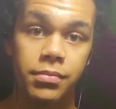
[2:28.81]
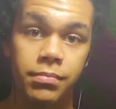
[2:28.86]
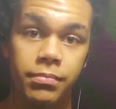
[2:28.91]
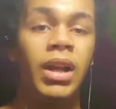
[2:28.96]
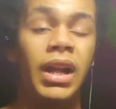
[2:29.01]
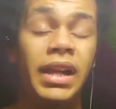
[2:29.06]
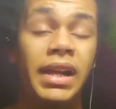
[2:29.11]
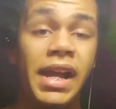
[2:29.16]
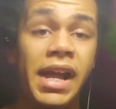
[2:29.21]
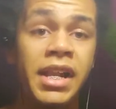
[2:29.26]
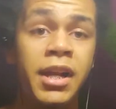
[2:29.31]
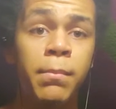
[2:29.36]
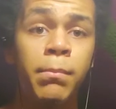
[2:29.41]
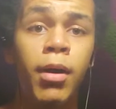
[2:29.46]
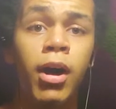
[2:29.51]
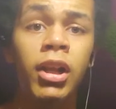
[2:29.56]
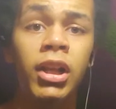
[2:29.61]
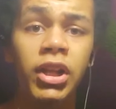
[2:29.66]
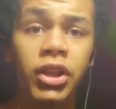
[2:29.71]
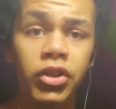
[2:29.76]
An
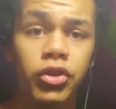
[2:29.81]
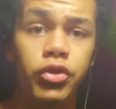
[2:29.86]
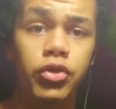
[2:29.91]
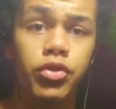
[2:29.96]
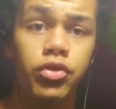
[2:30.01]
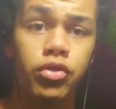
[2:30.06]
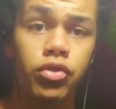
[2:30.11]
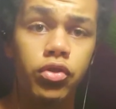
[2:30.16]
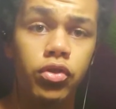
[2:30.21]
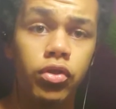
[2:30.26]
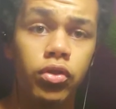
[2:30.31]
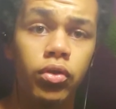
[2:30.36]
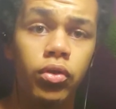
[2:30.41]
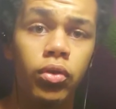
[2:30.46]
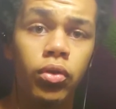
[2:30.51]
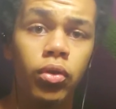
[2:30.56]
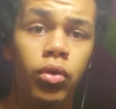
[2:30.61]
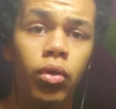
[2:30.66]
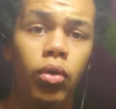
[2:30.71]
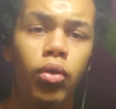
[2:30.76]
anabolic user,
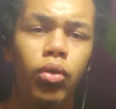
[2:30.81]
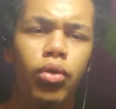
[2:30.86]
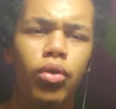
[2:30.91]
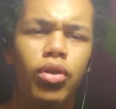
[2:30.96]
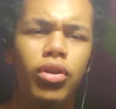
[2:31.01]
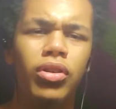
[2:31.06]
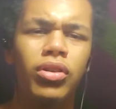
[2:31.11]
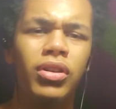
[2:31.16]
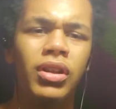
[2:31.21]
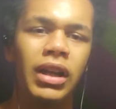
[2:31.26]
or